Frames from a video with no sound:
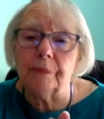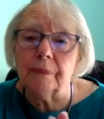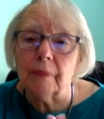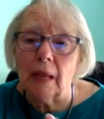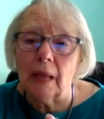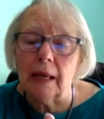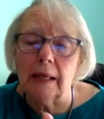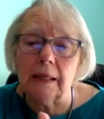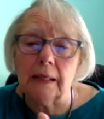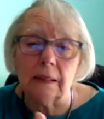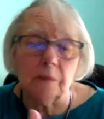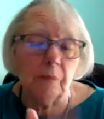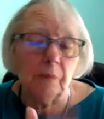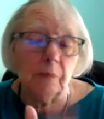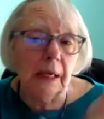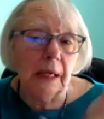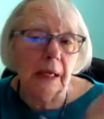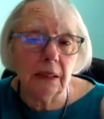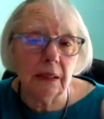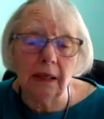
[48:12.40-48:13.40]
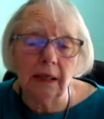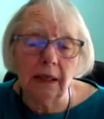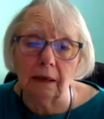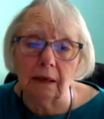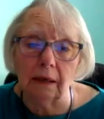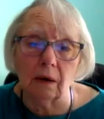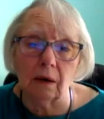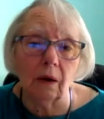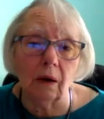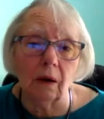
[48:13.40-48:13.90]
In Maine
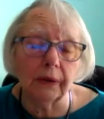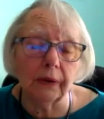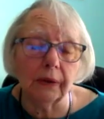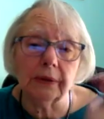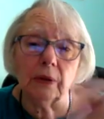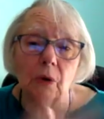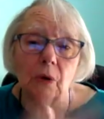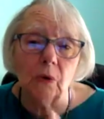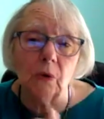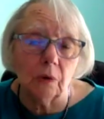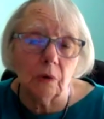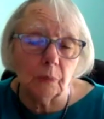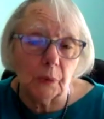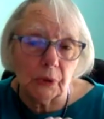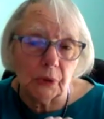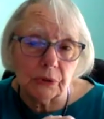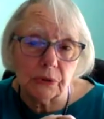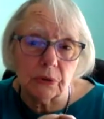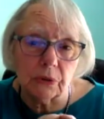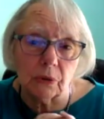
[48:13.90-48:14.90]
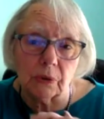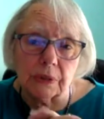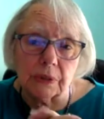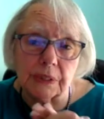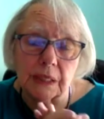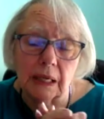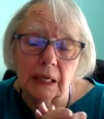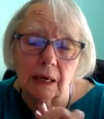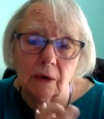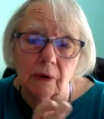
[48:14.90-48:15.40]
here, all the local bookstores
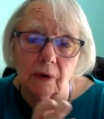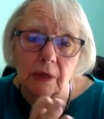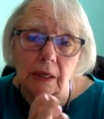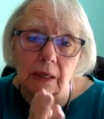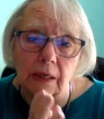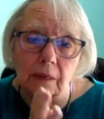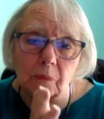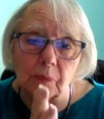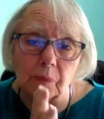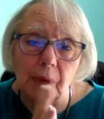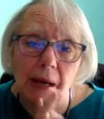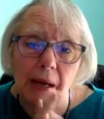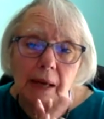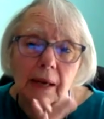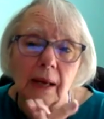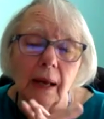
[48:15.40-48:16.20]
carry it, but